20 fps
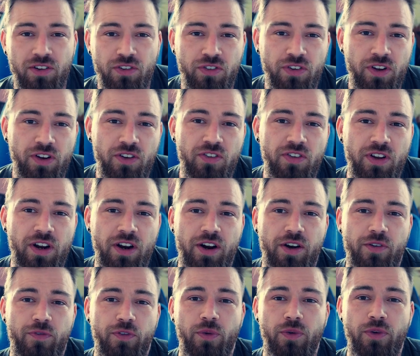since a
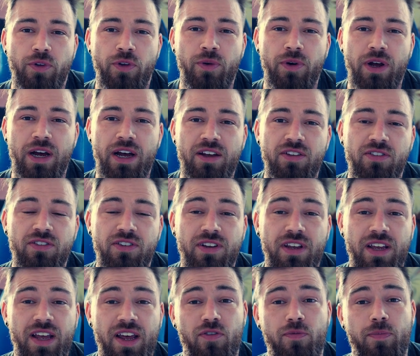lot of you guys
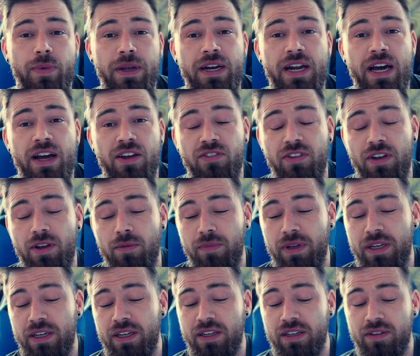have been asking
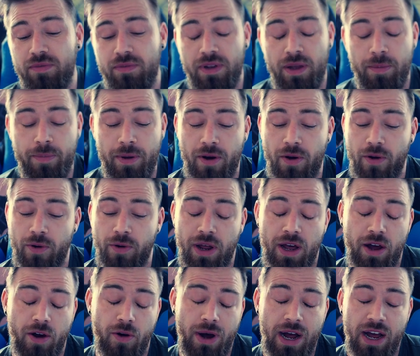me about
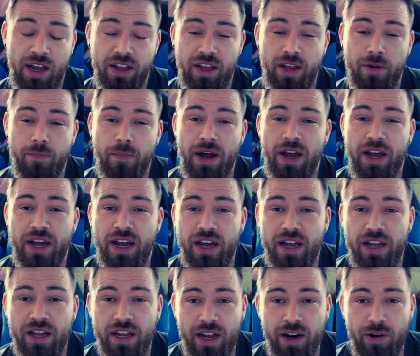how I keep my
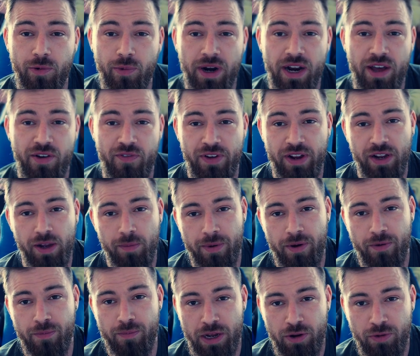hair and what I think
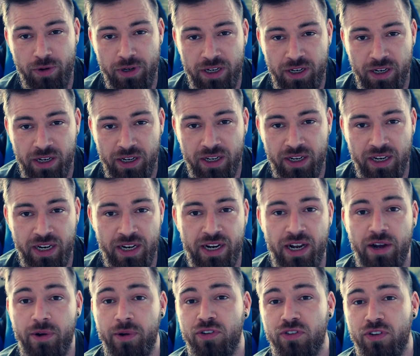about microneedling and
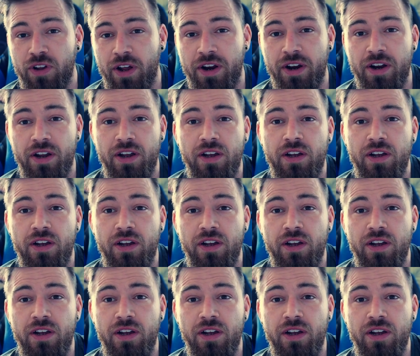how it's done.